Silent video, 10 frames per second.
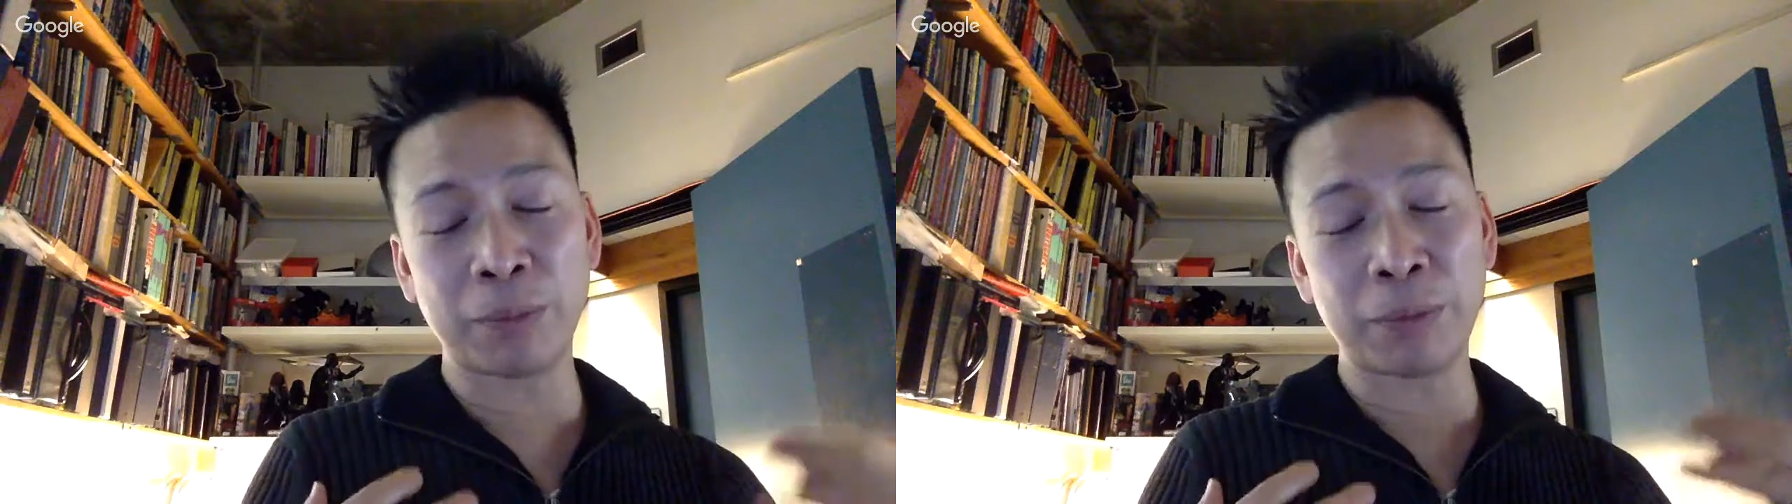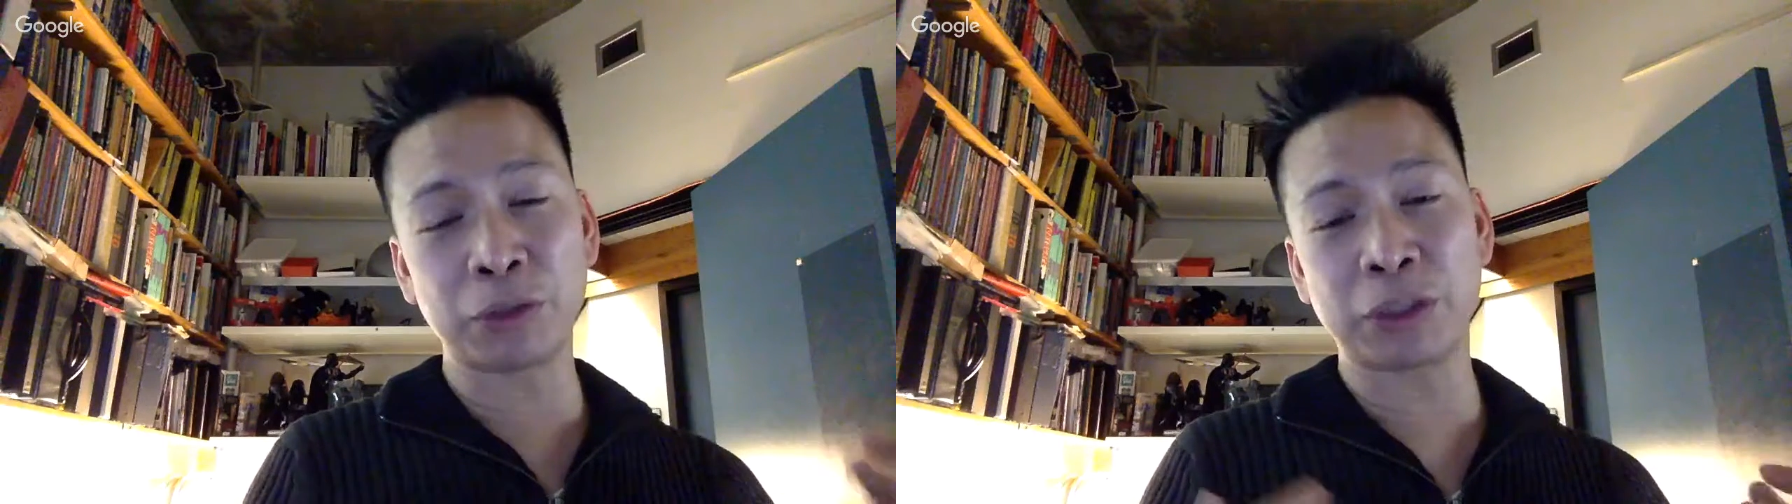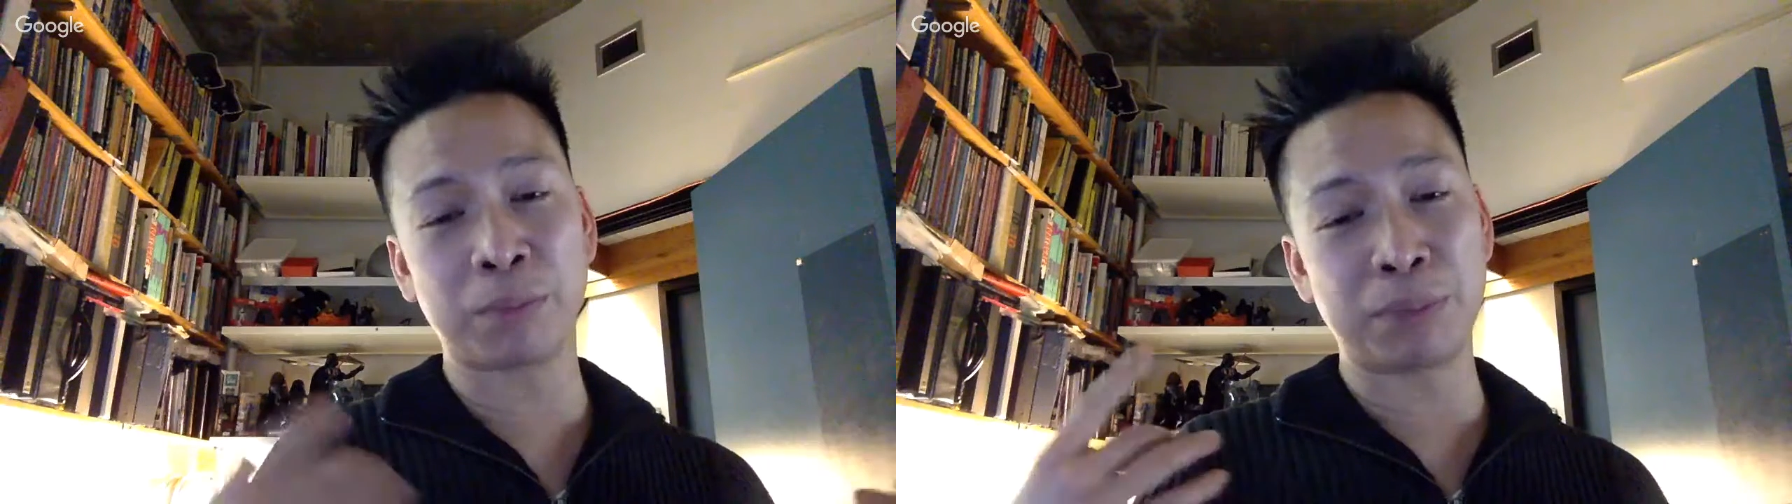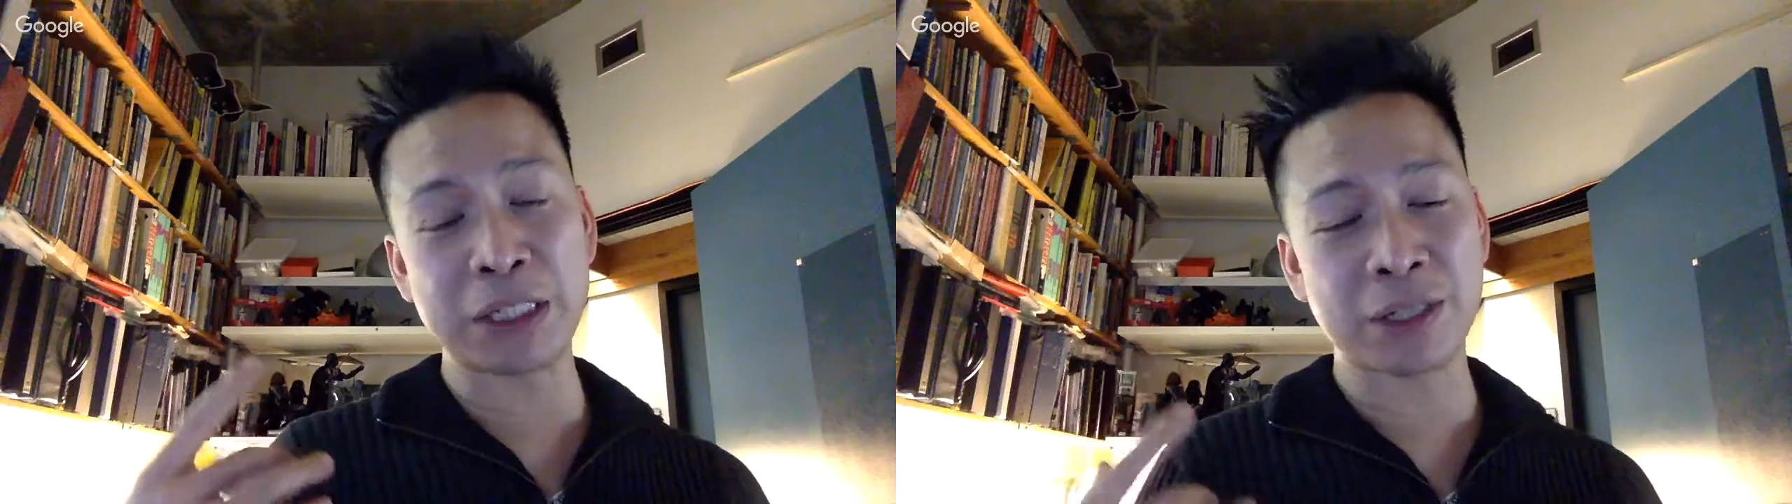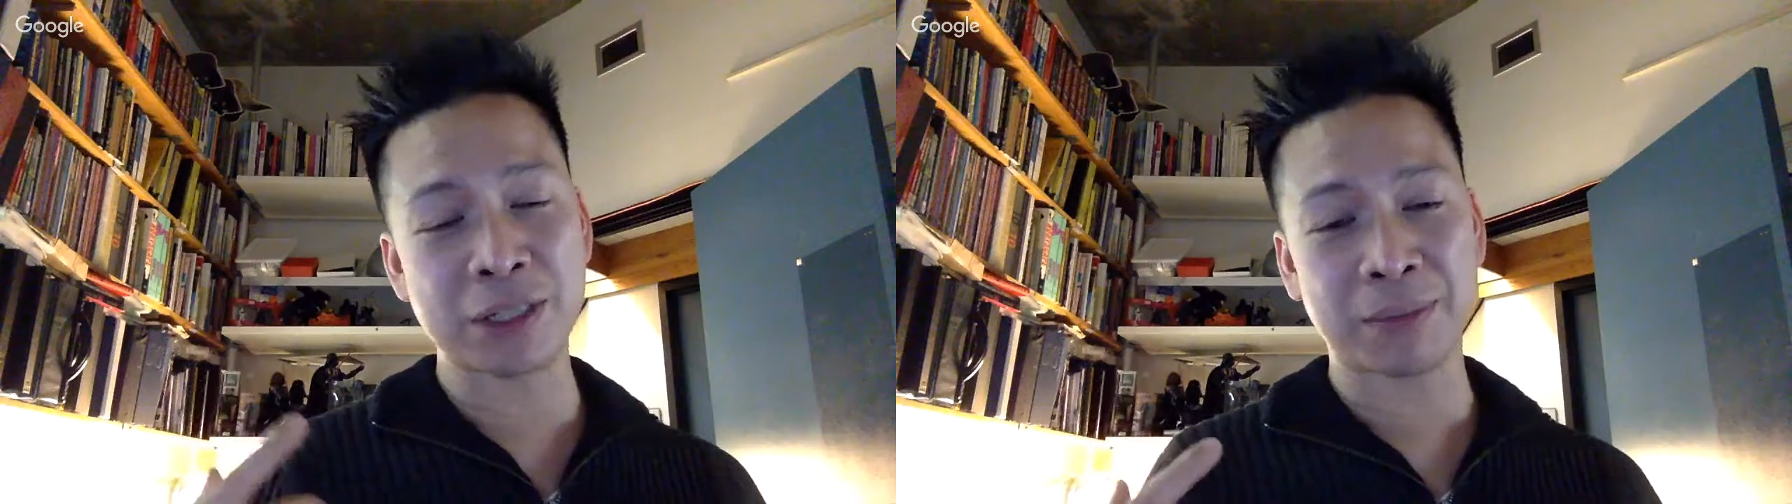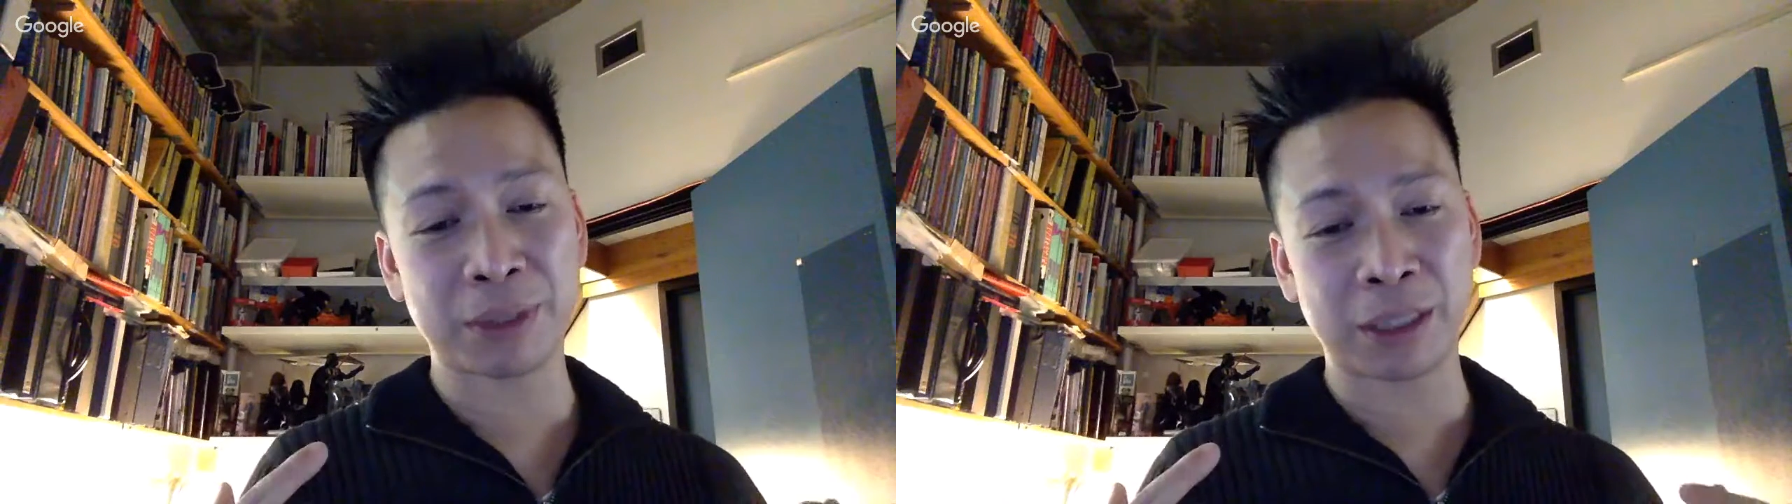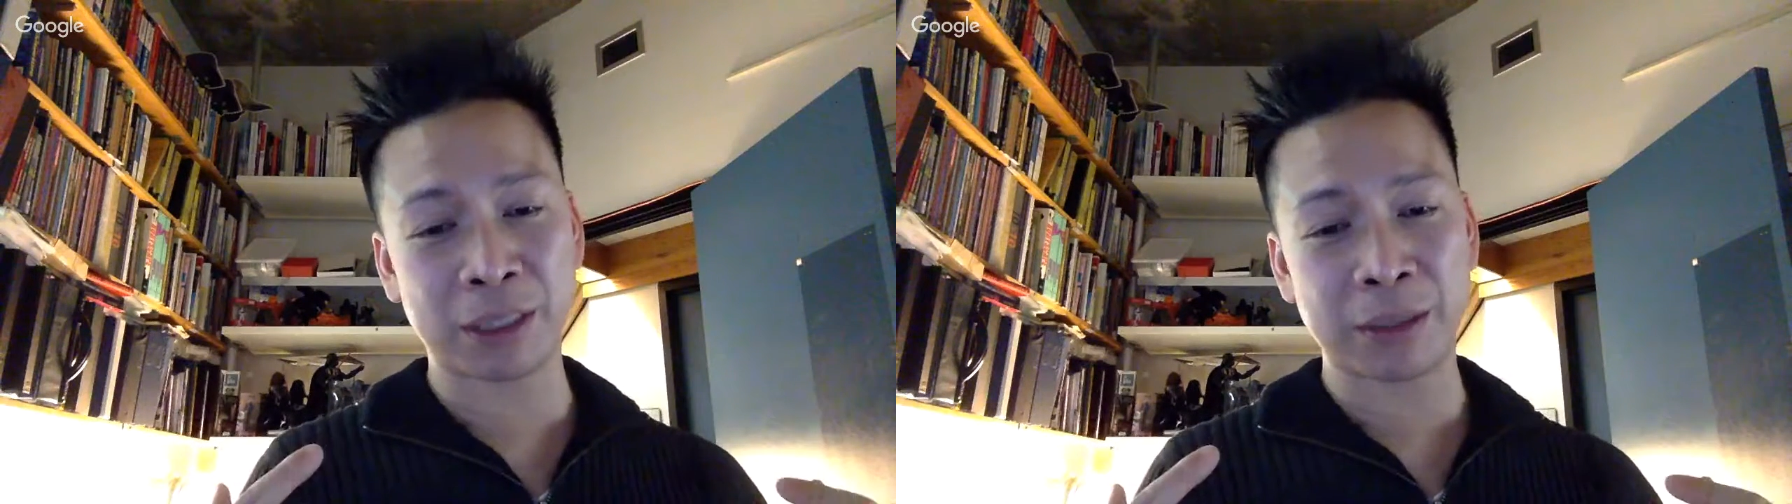not using Beats or something,